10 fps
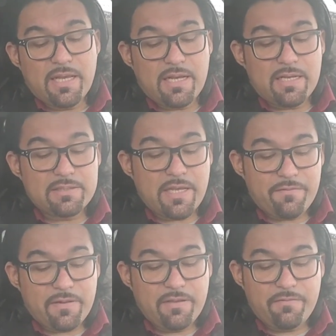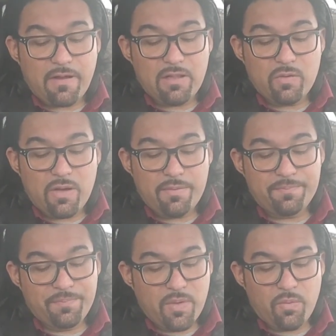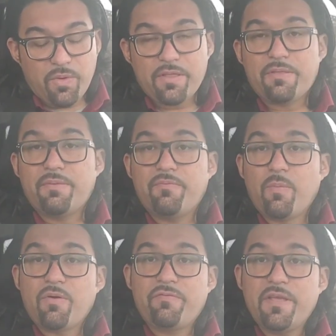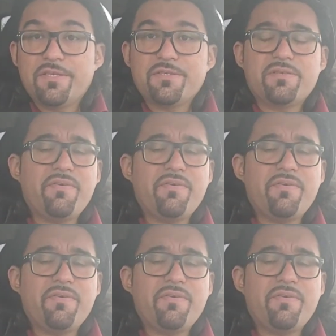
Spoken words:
I'll definitely follow up with more features.